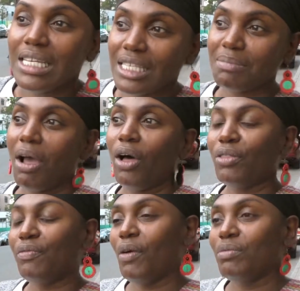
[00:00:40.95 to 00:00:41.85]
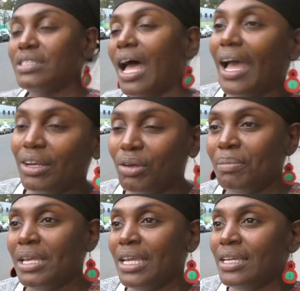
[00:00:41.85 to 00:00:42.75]
because my other phone died
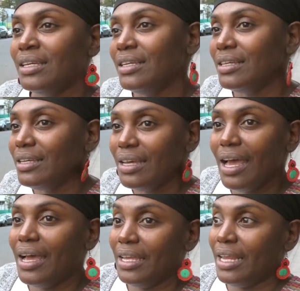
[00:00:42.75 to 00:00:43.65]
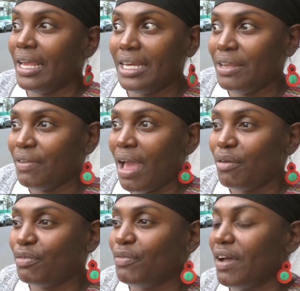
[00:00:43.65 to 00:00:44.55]
on me and I didn't even
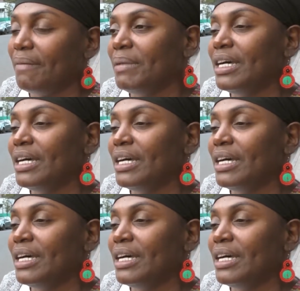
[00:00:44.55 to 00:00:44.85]
have it for five